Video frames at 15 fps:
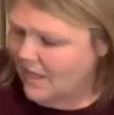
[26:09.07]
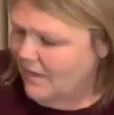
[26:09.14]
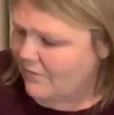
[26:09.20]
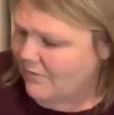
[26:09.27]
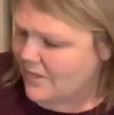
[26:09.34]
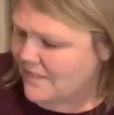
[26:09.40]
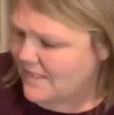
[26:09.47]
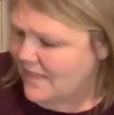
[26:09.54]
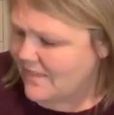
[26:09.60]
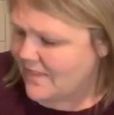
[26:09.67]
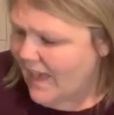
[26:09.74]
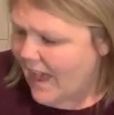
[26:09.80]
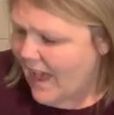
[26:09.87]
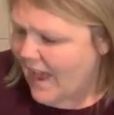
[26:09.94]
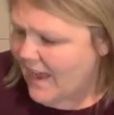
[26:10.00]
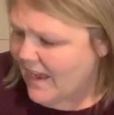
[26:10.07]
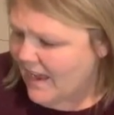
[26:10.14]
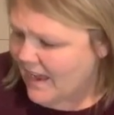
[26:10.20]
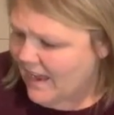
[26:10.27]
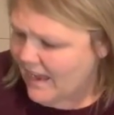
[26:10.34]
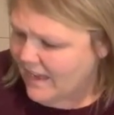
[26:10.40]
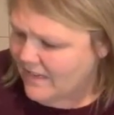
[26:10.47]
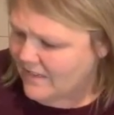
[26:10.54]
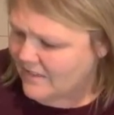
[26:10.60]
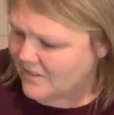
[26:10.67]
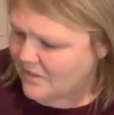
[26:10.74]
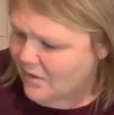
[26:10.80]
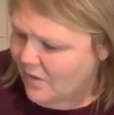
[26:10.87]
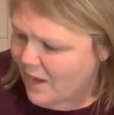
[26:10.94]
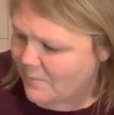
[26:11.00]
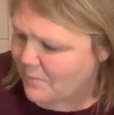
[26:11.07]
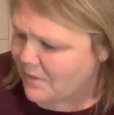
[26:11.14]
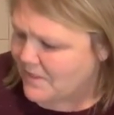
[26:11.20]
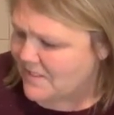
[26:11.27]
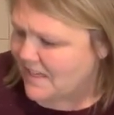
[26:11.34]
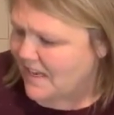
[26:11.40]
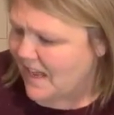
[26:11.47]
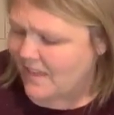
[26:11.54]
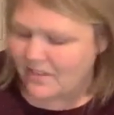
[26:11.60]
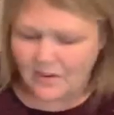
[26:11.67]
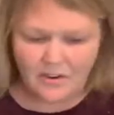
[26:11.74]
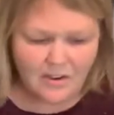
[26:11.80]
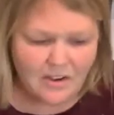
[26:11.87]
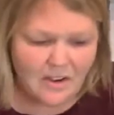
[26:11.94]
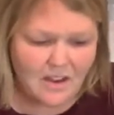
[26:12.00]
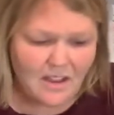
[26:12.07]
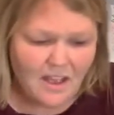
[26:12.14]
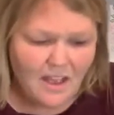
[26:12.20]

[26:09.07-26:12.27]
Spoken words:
if we did that? And so I put together,